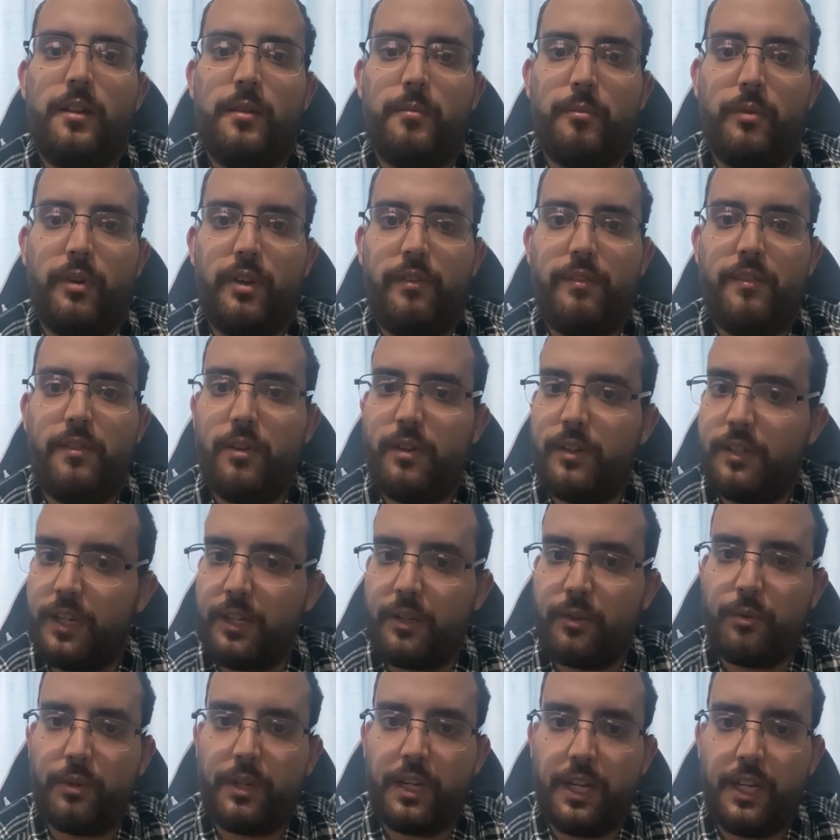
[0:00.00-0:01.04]
But if not,
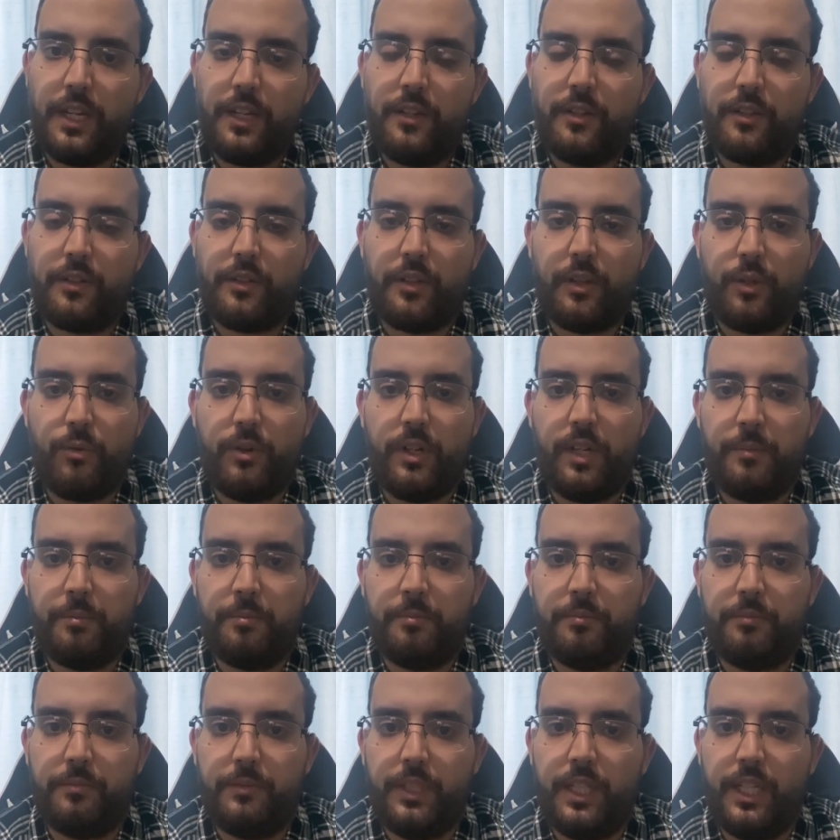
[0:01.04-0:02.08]
that's okay. So
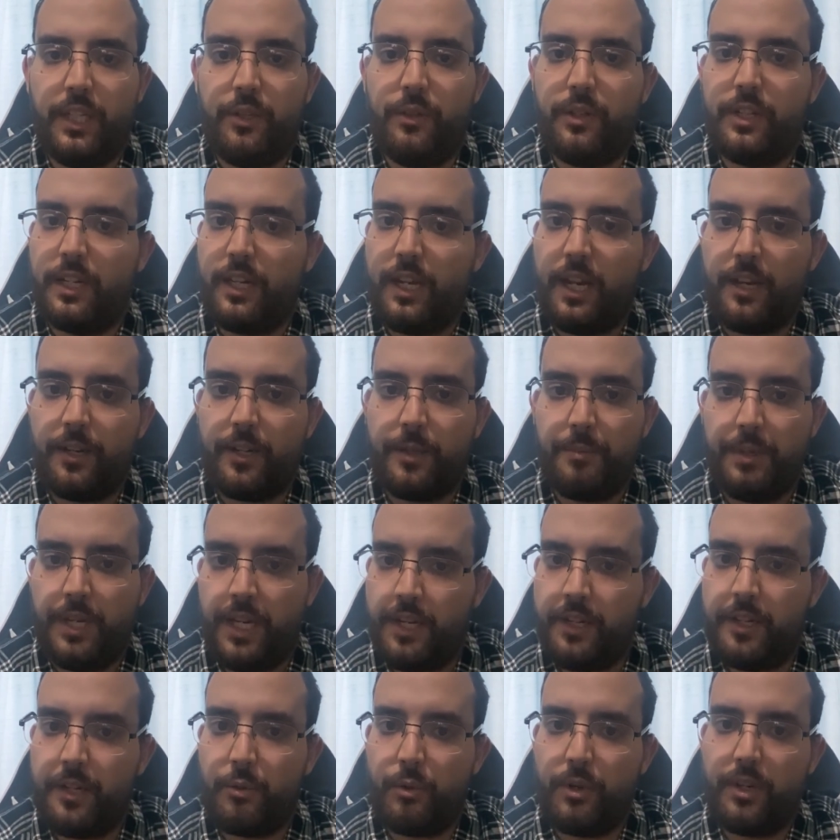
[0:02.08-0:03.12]
yeah, you can ask me
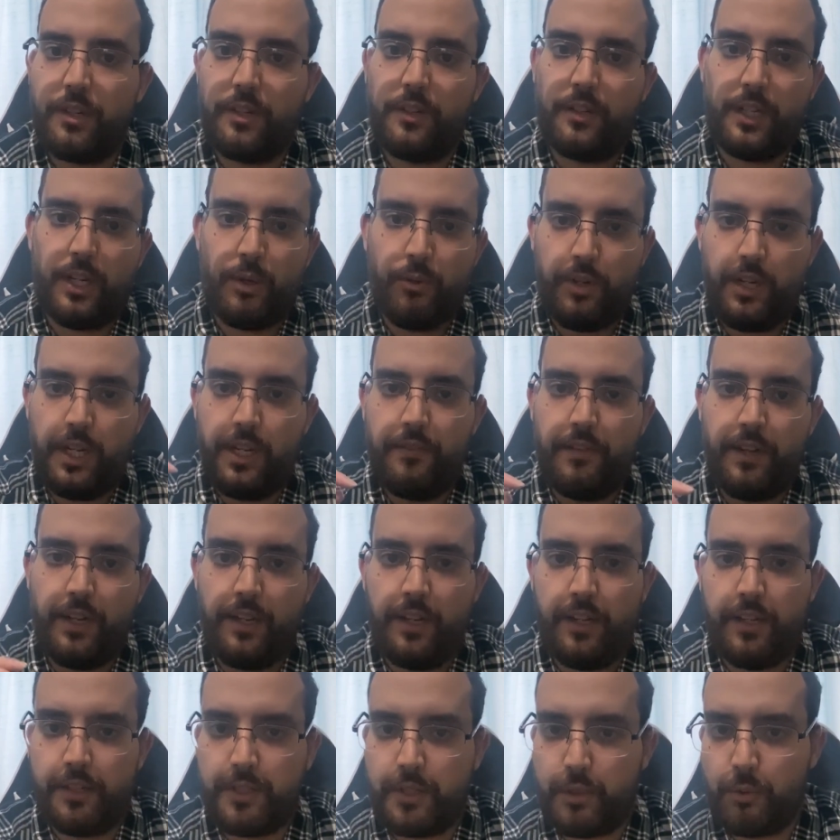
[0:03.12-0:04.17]
any question. I will leave a
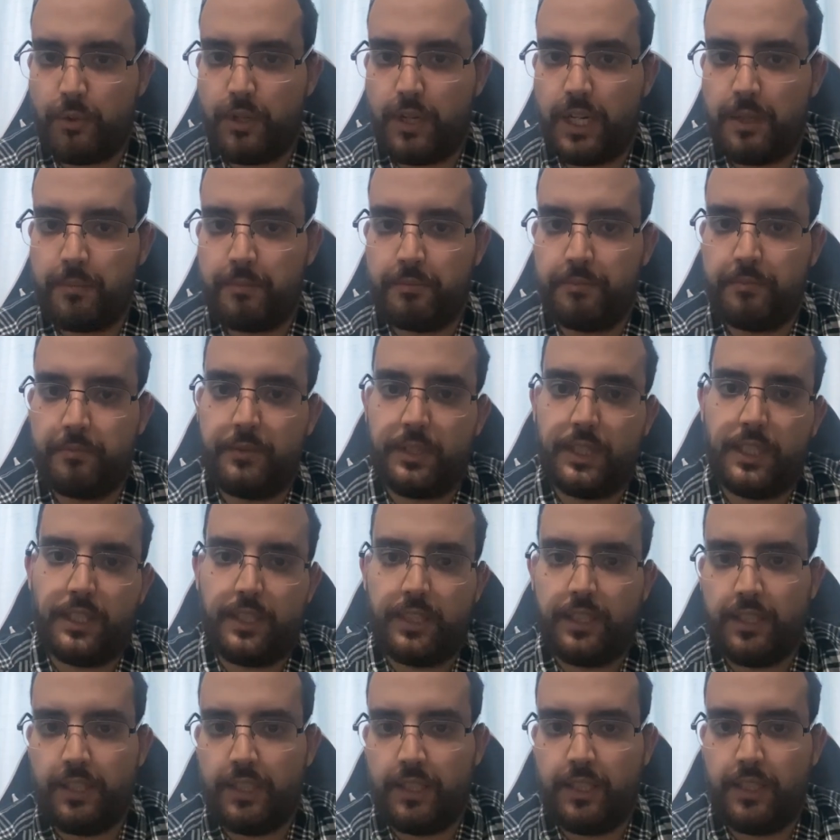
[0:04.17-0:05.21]
Instagram
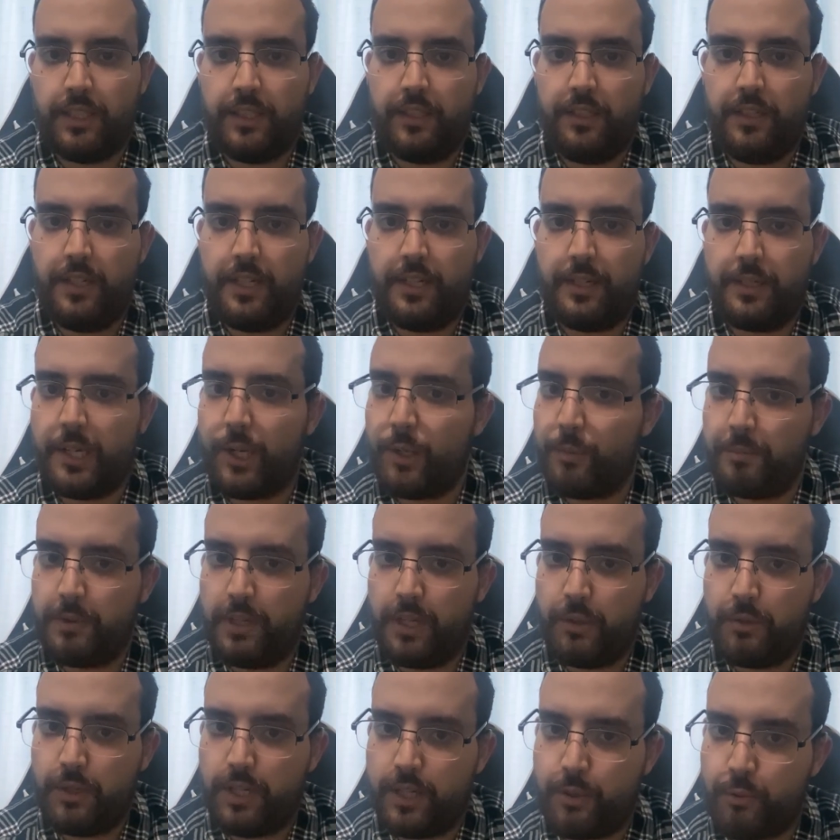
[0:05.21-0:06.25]
link down
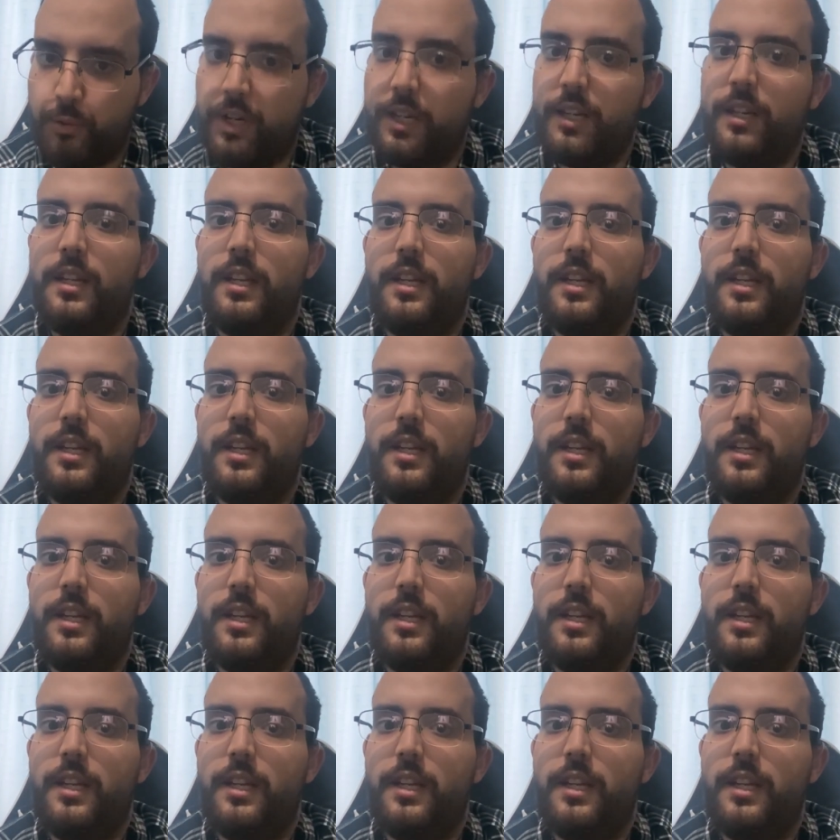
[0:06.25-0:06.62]
below as well.